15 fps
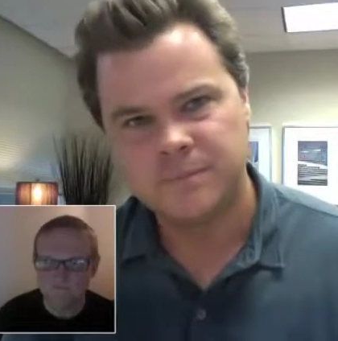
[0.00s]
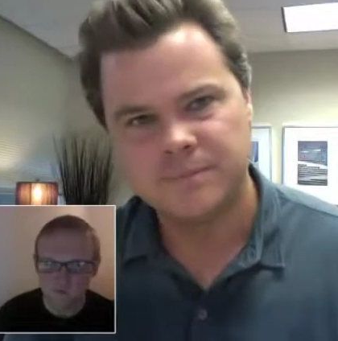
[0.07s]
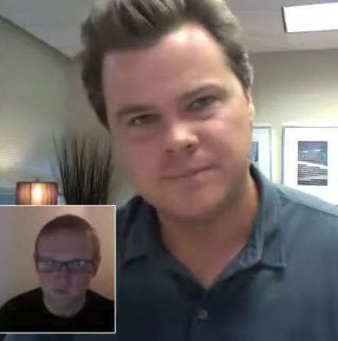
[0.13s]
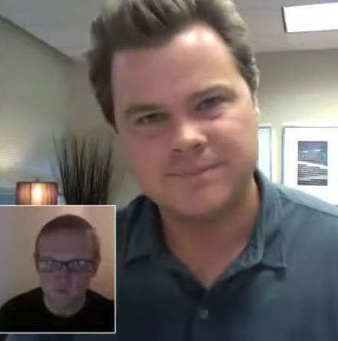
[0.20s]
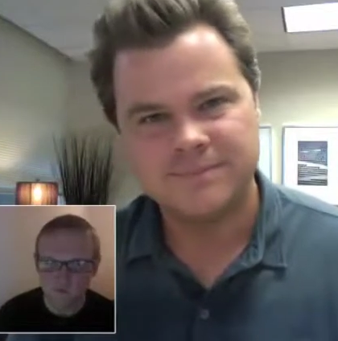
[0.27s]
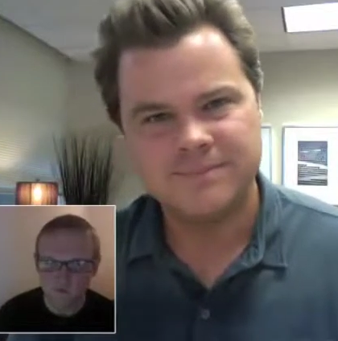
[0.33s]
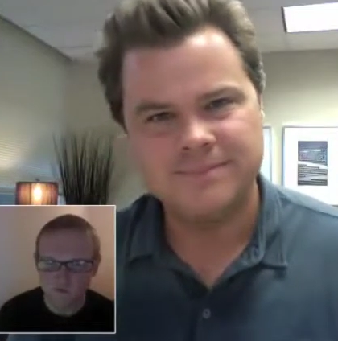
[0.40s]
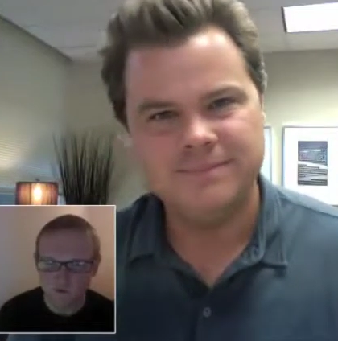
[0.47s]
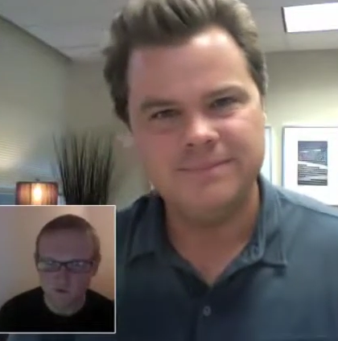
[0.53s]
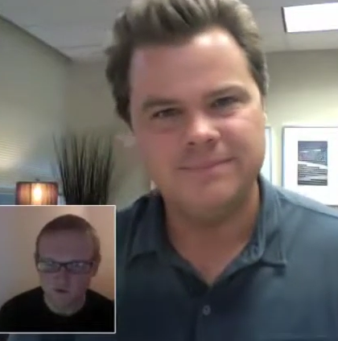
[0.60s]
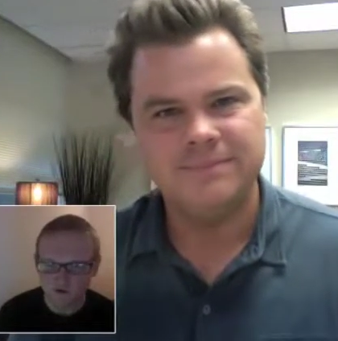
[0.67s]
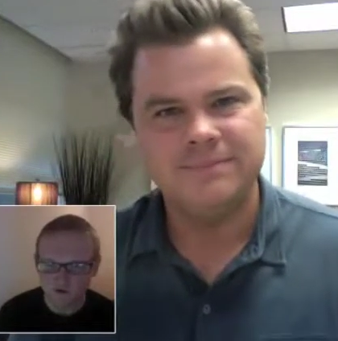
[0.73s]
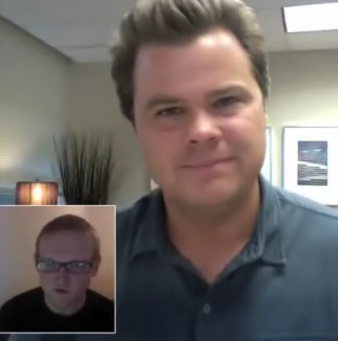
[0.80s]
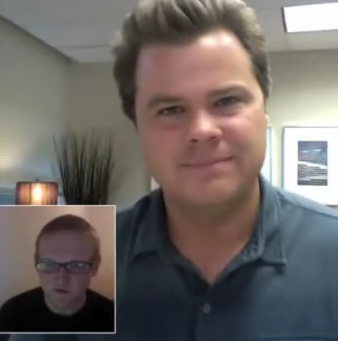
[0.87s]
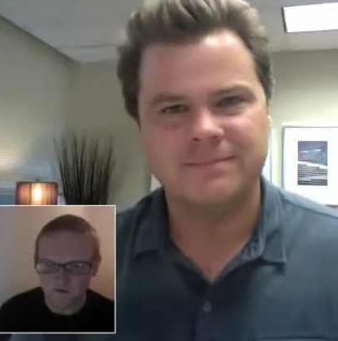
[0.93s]
Speaker 1: Cool.
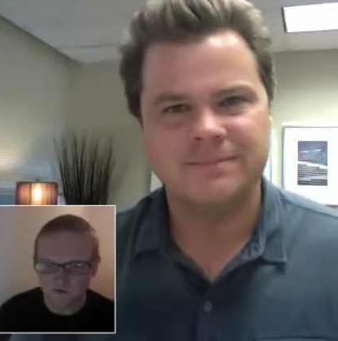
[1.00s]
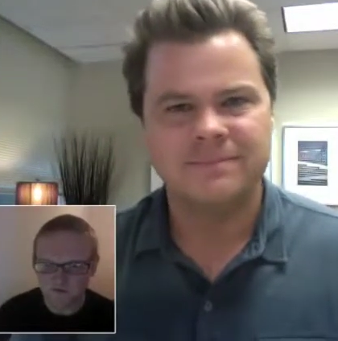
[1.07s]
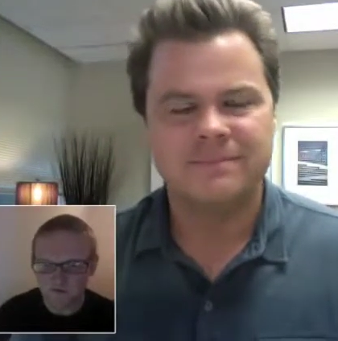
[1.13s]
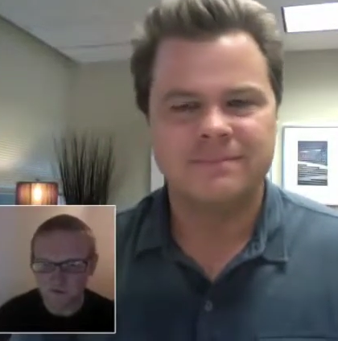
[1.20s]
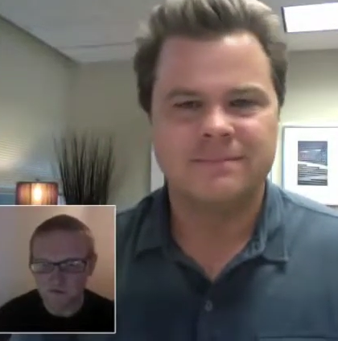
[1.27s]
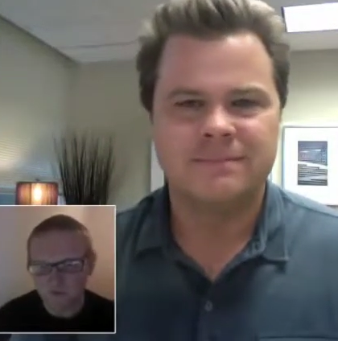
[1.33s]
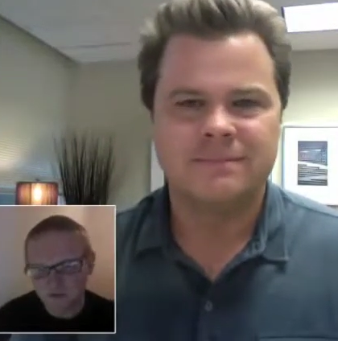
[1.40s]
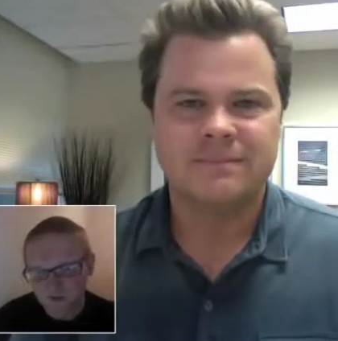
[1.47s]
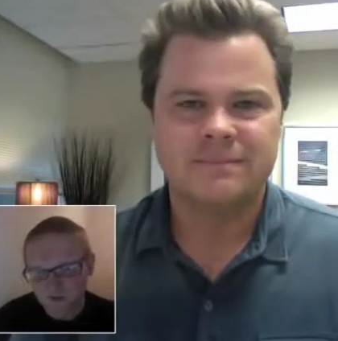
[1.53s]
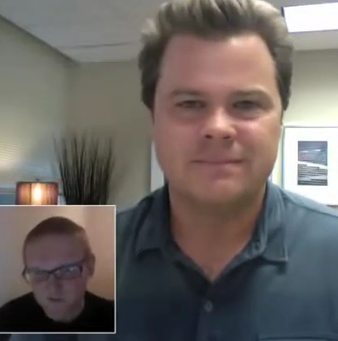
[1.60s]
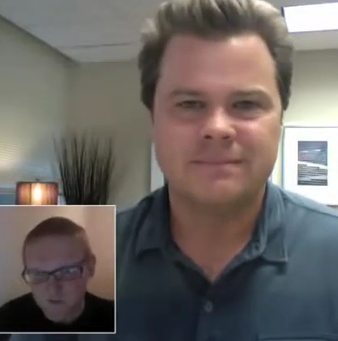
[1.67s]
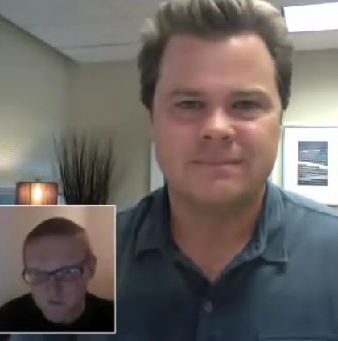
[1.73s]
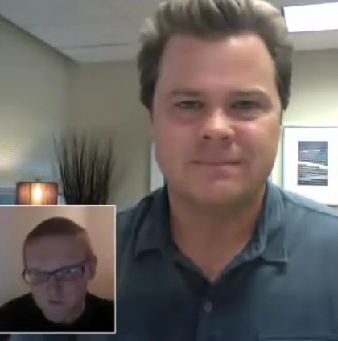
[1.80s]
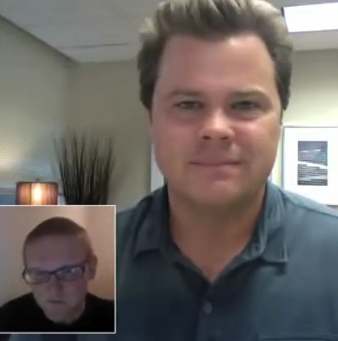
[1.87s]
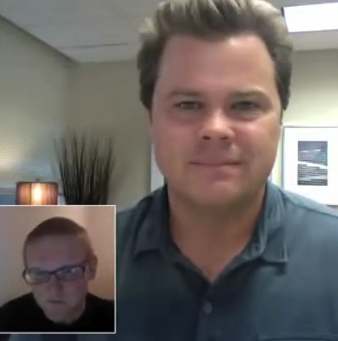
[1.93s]
All right. Well, thank you so
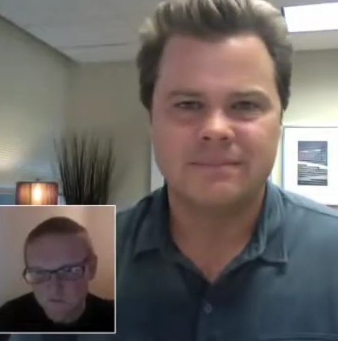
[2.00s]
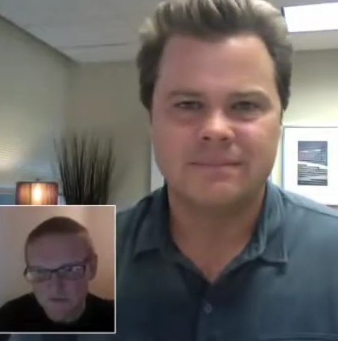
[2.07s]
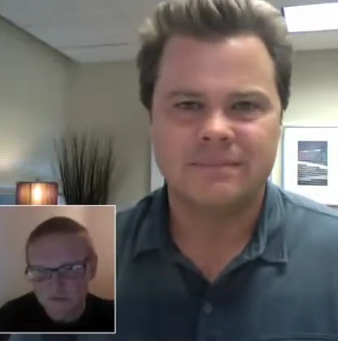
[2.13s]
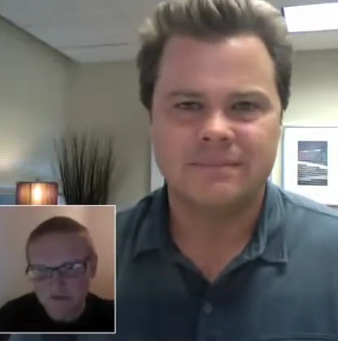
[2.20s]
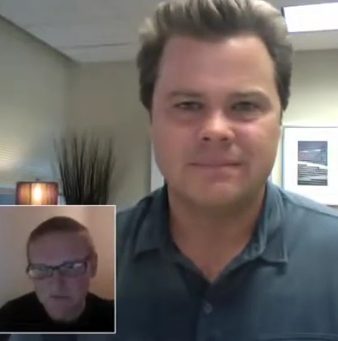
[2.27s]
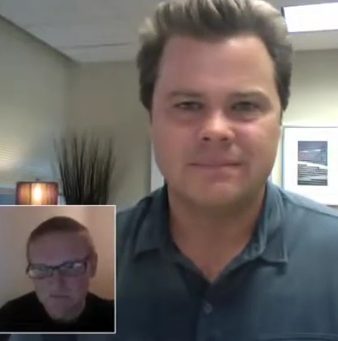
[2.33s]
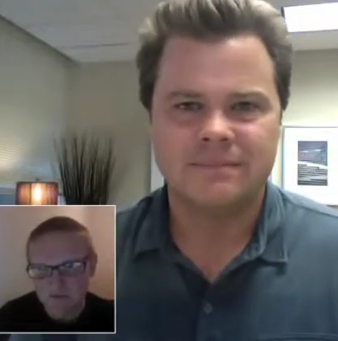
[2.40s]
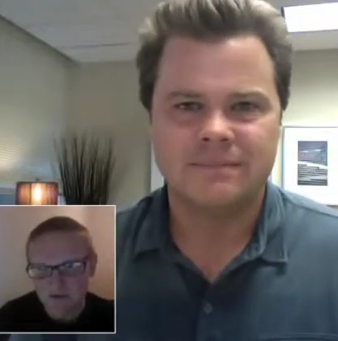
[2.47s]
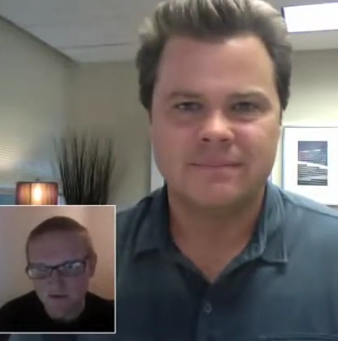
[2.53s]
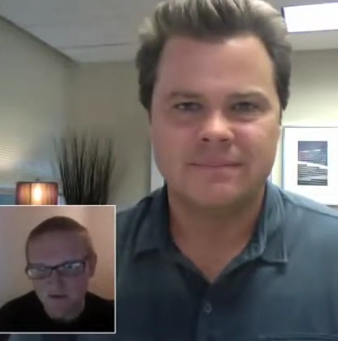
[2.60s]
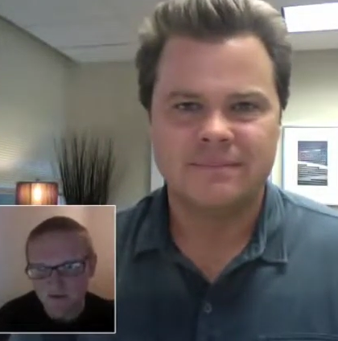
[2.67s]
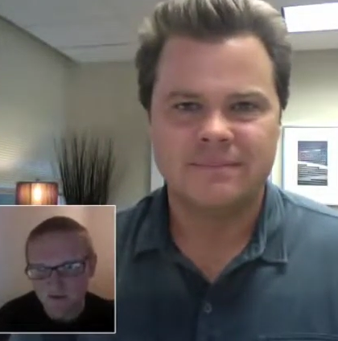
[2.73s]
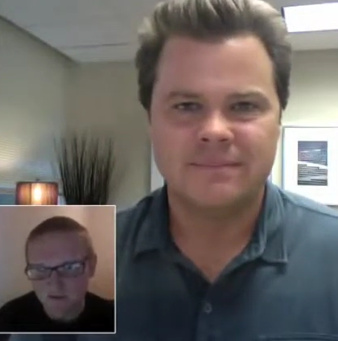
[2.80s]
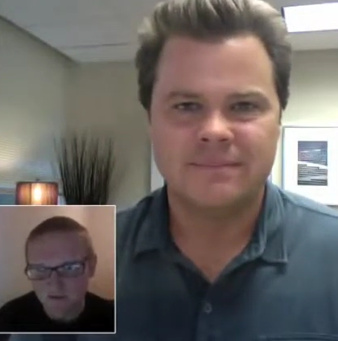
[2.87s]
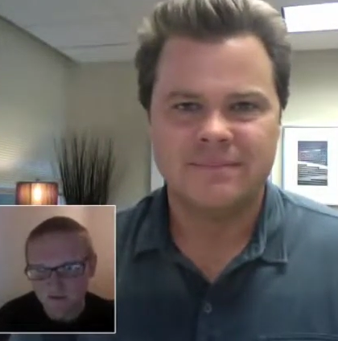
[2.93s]
much for your time,
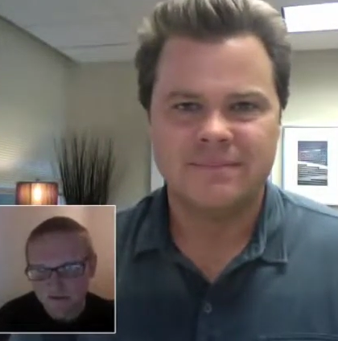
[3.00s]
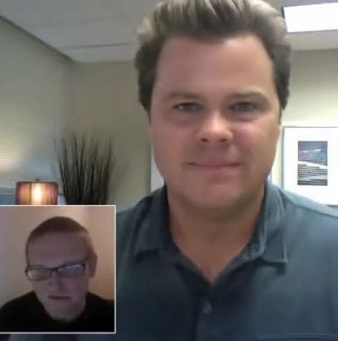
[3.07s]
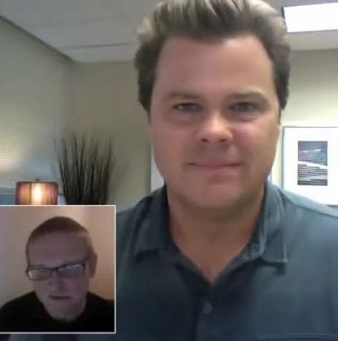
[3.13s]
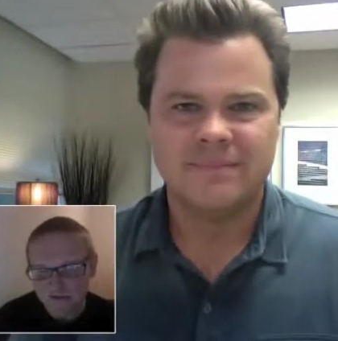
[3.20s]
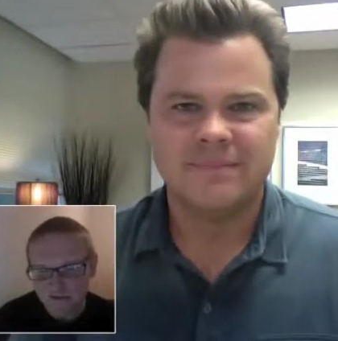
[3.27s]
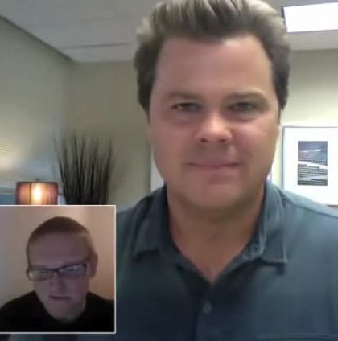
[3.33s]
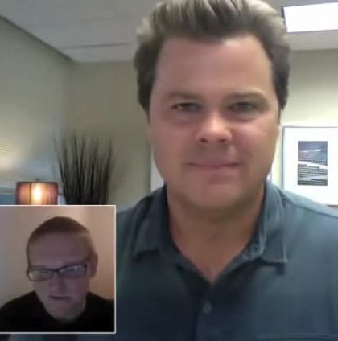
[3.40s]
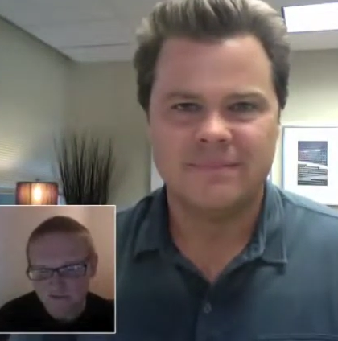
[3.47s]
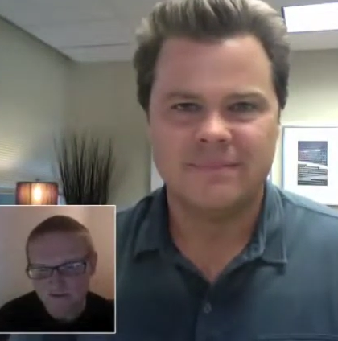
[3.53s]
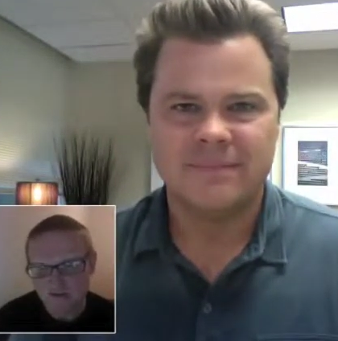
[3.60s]
Pastor. And this